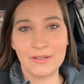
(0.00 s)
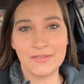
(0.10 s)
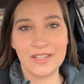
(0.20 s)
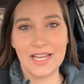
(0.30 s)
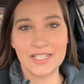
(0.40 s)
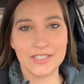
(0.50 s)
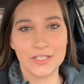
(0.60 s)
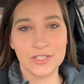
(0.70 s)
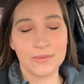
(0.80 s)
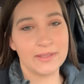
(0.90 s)
Olivia has
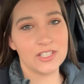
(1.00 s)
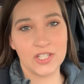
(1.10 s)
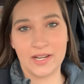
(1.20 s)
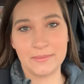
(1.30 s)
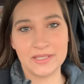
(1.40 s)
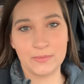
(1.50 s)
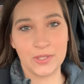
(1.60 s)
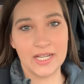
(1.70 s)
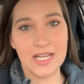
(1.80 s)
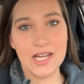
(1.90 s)
her two-month checkup this
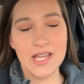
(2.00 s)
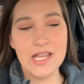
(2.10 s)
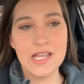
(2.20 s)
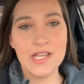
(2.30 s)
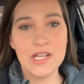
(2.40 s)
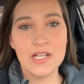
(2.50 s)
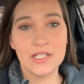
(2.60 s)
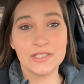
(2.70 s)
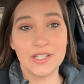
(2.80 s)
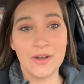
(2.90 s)
morning.
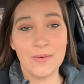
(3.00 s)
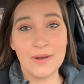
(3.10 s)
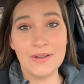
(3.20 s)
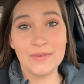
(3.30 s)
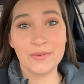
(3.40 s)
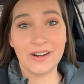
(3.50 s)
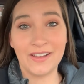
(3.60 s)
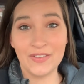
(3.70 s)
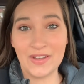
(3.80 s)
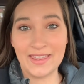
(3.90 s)
So we're
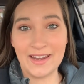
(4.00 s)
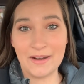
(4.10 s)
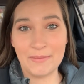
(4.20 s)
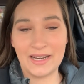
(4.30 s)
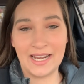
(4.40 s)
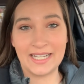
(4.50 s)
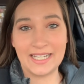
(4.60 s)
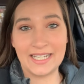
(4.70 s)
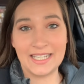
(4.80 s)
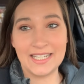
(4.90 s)
on the way there, but I
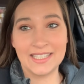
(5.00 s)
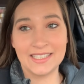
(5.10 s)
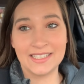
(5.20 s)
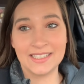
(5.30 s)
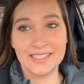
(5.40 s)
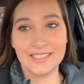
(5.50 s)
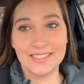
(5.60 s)
needed